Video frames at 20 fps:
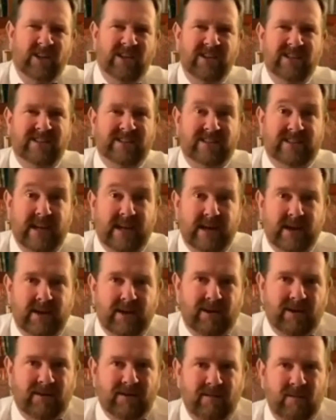in a
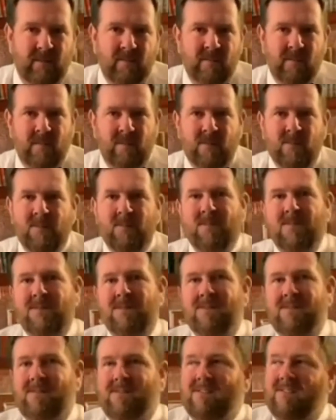Cell.
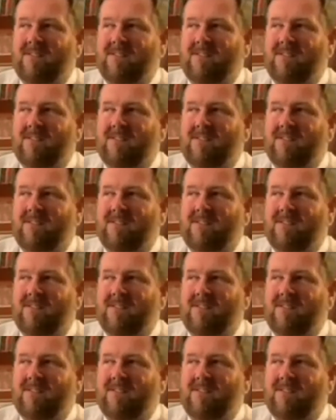Huh?